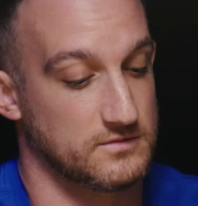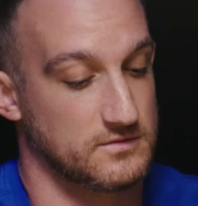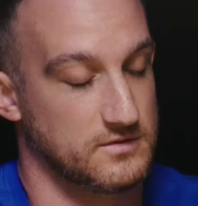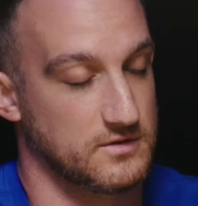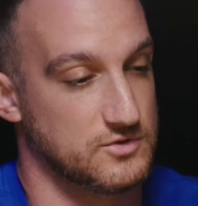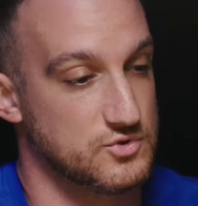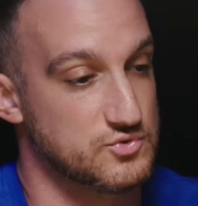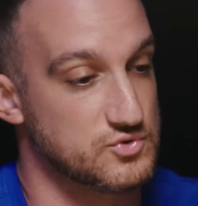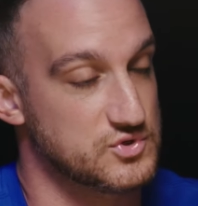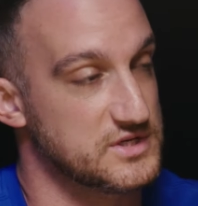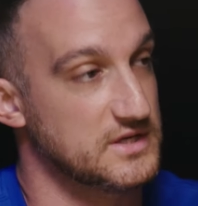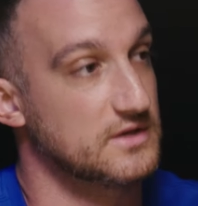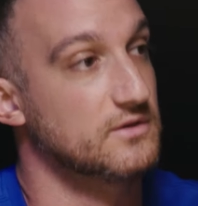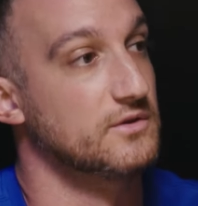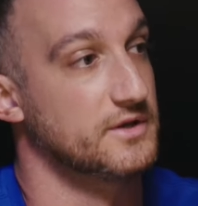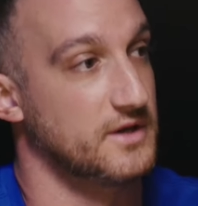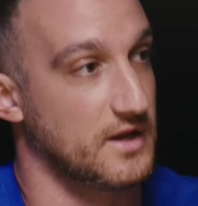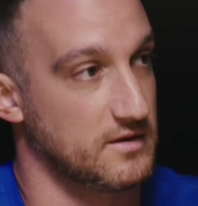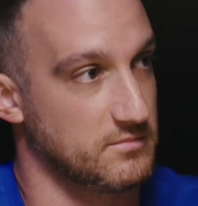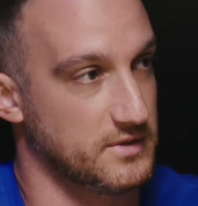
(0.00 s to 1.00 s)
the New
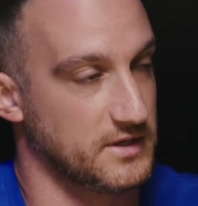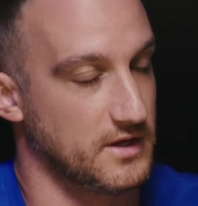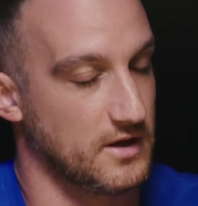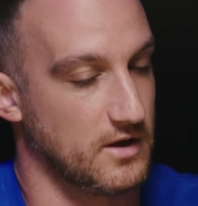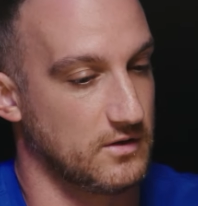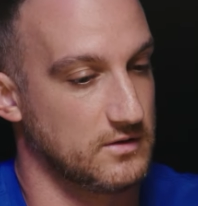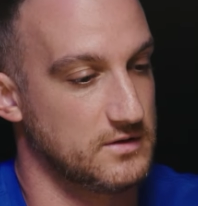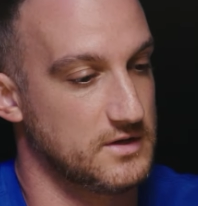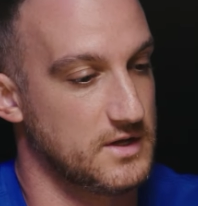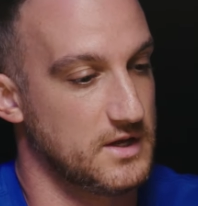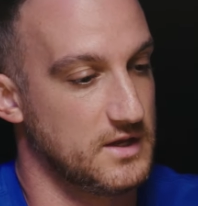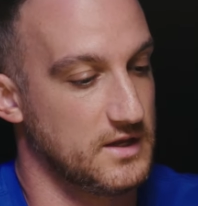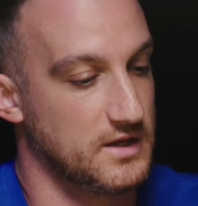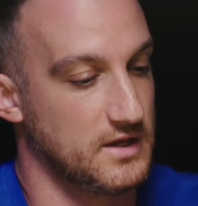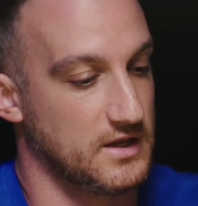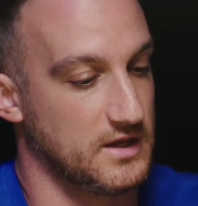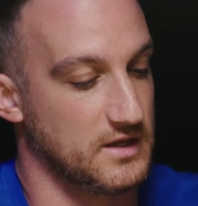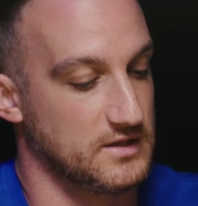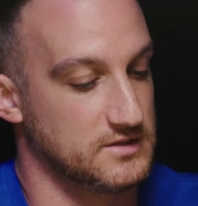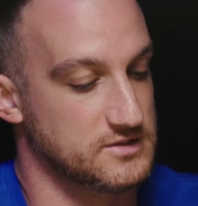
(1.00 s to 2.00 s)
Zealand NBL
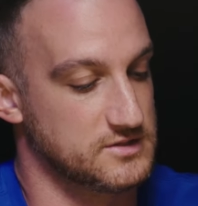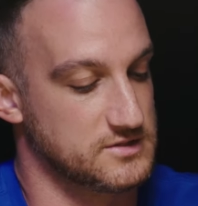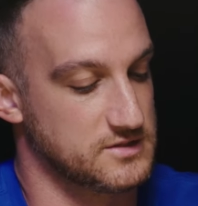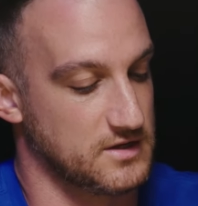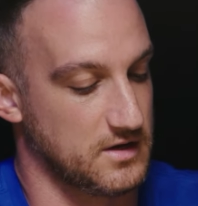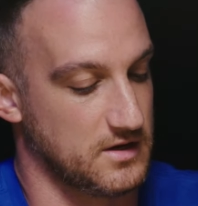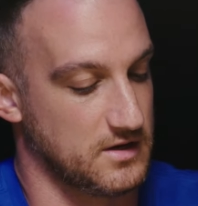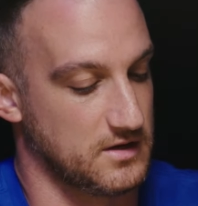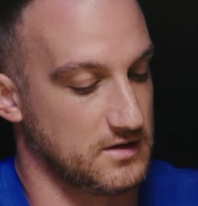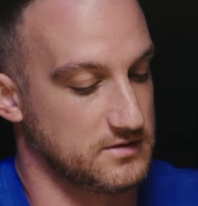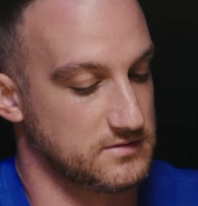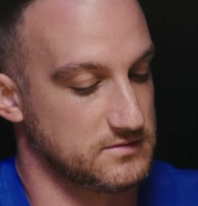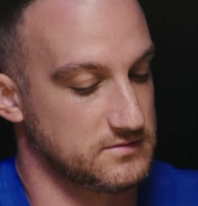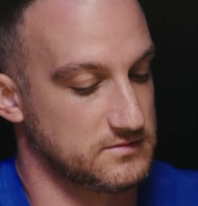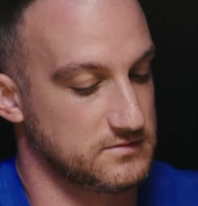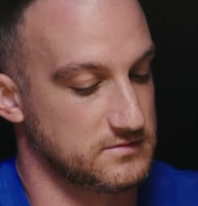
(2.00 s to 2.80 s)
is uh,